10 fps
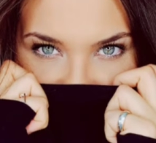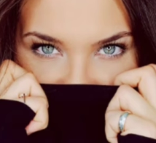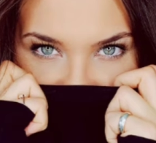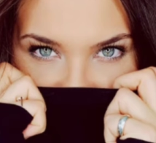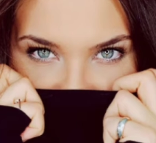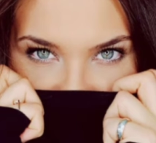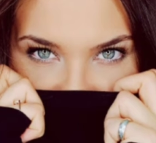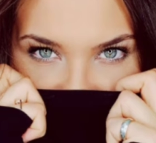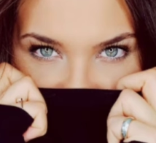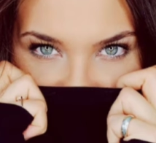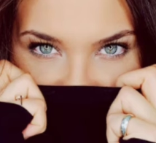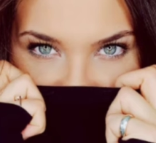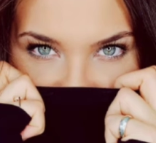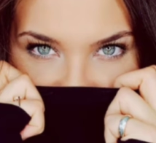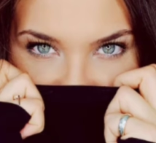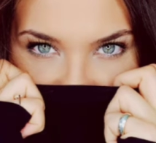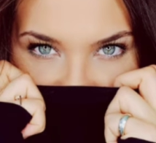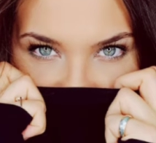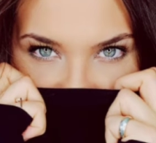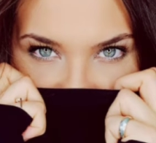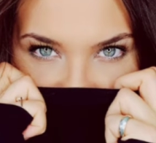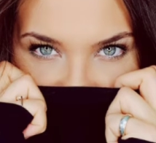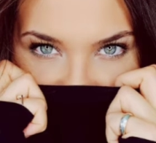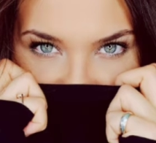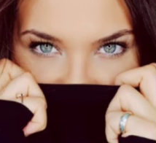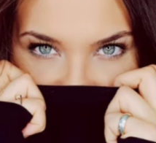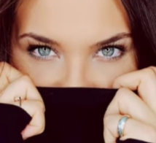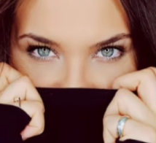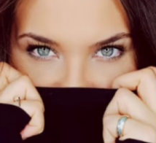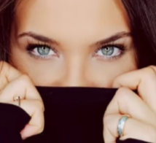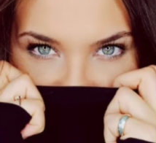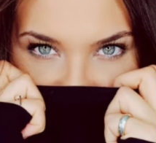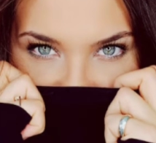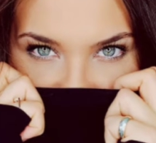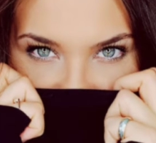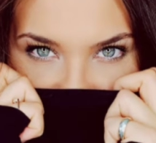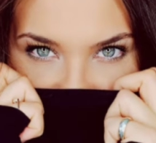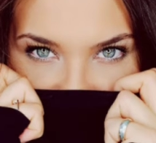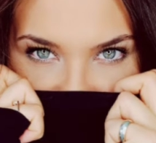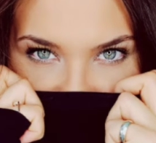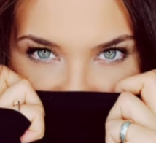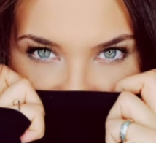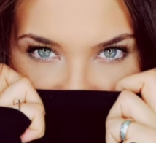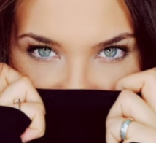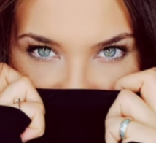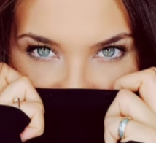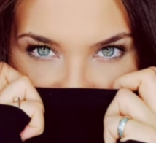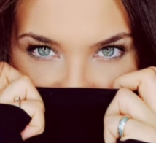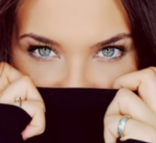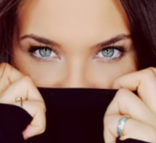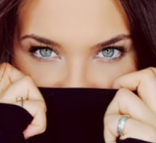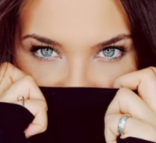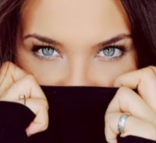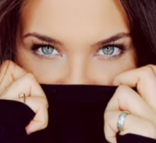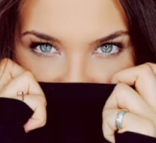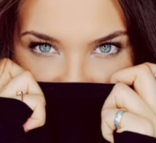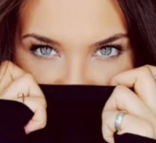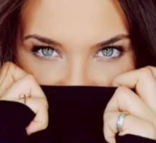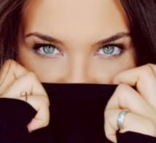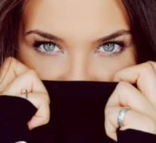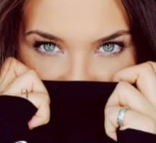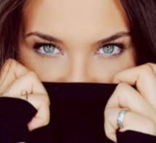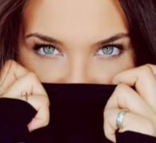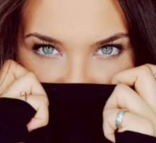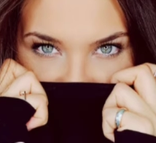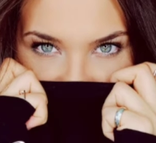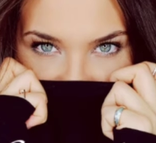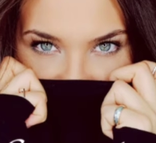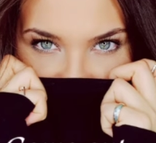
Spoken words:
And even though I'm not actually on the screen or the YouTube video or